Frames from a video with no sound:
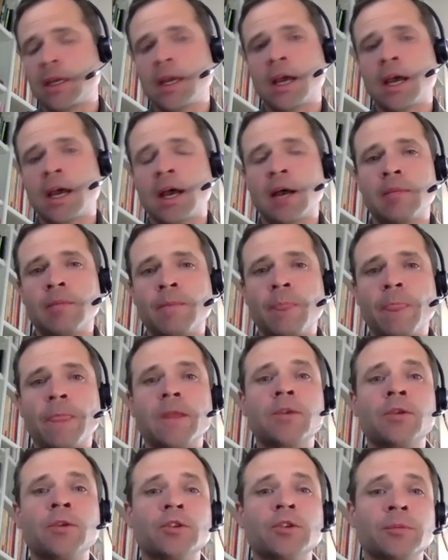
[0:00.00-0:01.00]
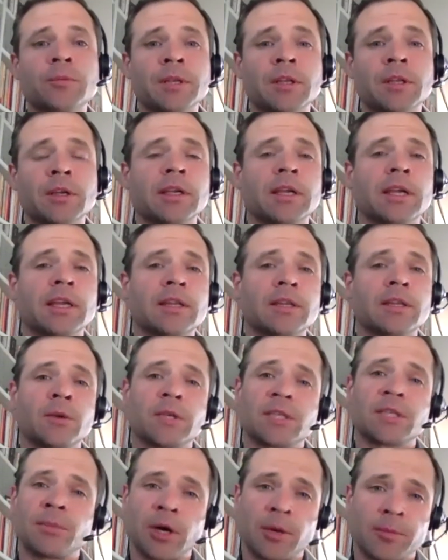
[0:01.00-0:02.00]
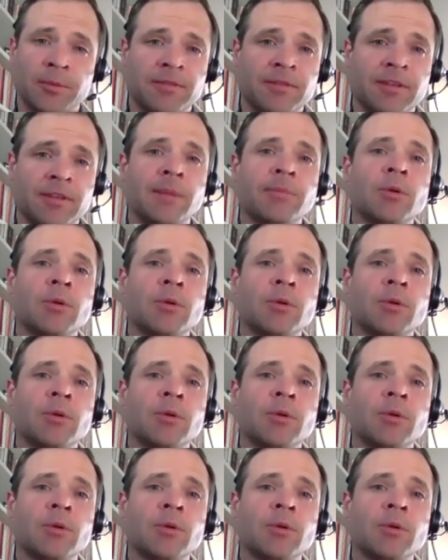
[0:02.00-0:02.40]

um, you should be looking at the US Department of Labor